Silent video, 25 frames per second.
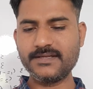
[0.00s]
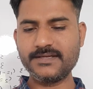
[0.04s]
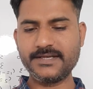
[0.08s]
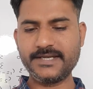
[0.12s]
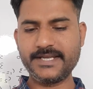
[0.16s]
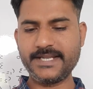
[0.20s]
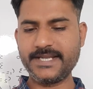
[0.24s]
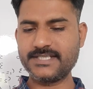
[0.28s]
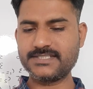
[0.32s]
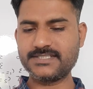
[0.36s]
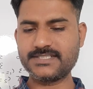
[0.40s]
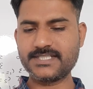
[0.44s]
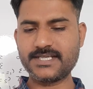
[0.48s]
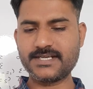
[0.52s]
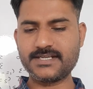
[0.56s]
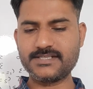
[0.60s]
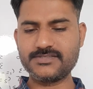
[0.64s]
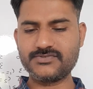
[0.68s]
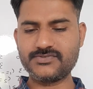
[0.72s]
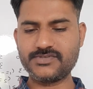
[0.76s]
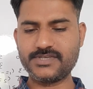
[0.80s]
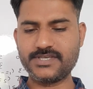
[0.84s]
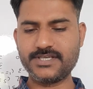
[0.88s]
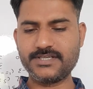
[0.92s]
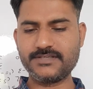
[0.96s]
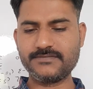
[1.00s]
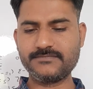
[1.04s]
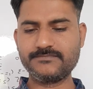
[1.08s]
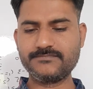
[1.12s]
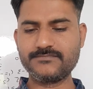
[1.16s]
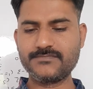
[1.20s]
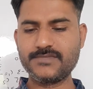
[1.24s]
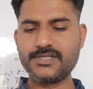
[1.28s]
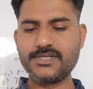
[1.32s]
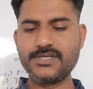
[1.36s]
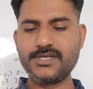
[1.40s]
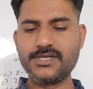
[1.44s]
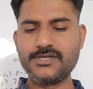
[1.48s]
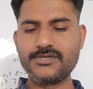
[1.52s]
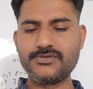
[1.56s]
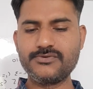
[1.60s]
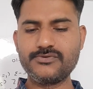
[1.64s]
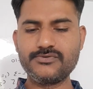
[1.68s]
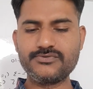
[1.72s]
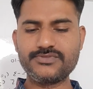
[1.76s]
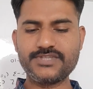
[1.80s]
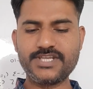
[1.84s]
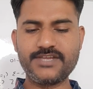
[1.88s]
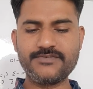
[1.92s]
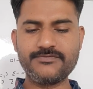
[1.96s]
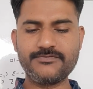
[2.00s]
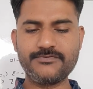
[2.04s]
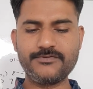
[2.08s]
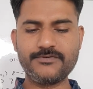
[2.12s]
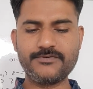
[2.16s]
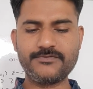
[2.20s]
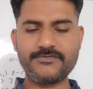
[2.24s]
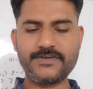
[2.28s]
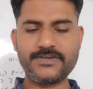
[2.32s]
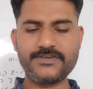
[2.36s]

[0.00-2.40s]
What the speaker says: dates are also here: 2, 3, 4,